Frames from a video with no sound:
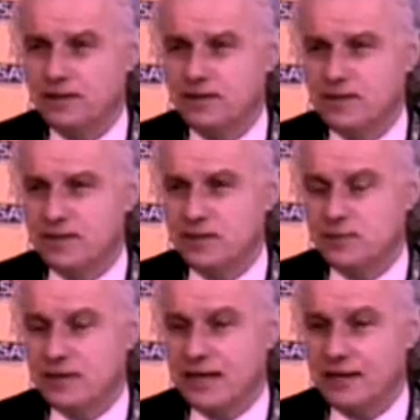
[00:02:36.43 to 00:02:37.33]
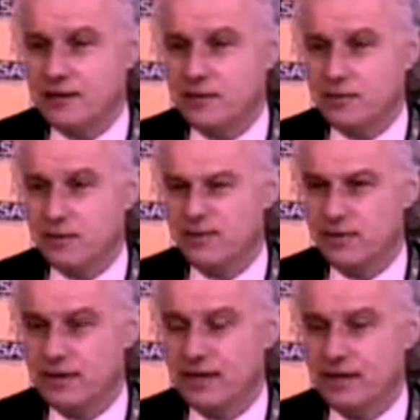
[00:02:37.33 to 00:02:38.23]
The disease began in the
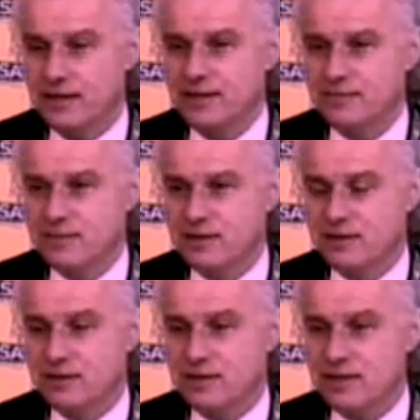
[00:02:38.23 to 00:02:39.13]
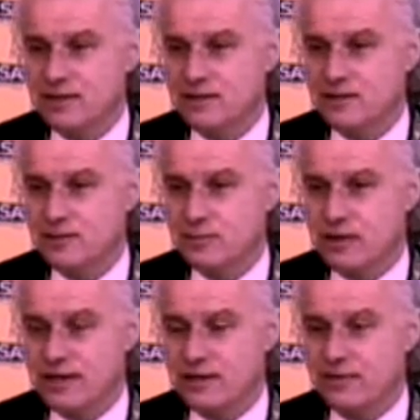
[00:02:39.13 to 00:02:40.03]
periphery, but the disease is
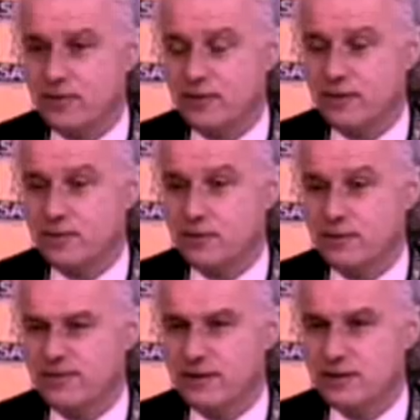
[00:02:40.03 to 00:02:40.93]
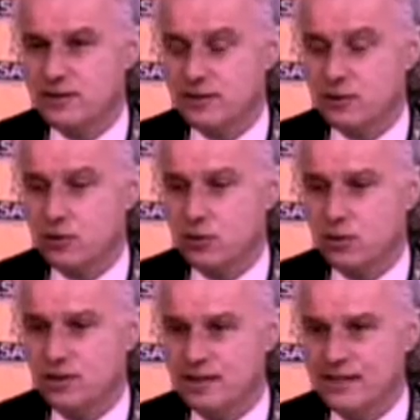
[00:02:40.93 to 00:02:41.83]
spreading from the periphery to the
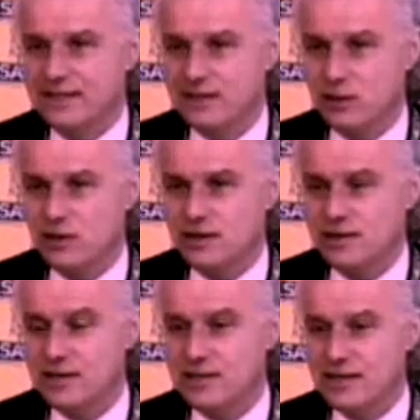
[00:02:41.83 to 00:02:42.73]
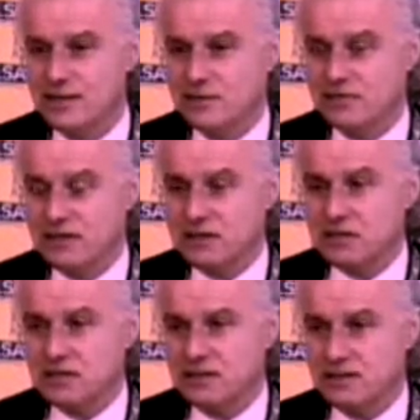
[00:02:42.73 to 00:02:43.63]
core. The longer they take to
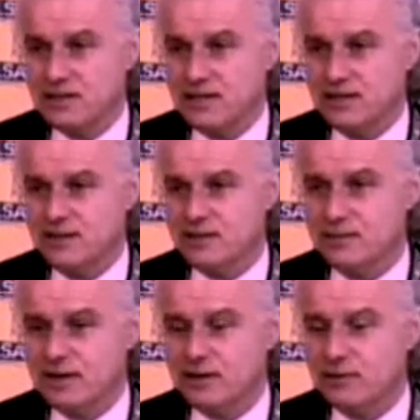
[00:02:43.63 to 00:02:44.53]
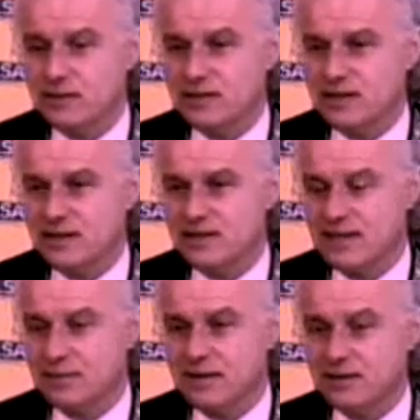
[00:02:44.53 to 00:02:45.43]
fix the disease, the bigger the risk it
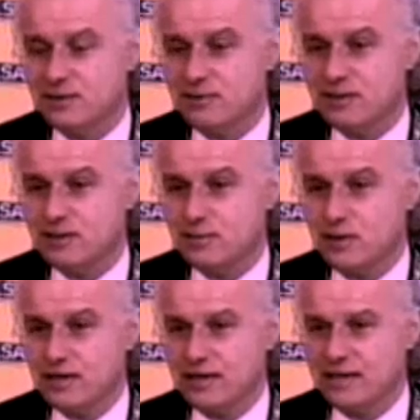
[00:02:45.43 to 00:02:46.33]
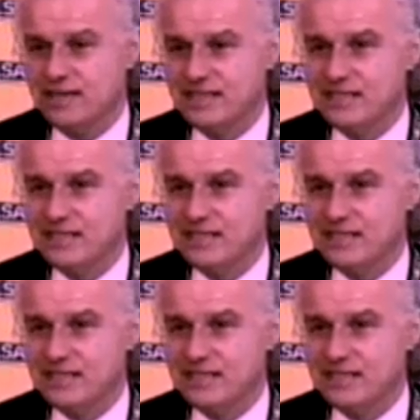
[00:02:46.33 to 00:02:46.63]
contaminates the rest of the body.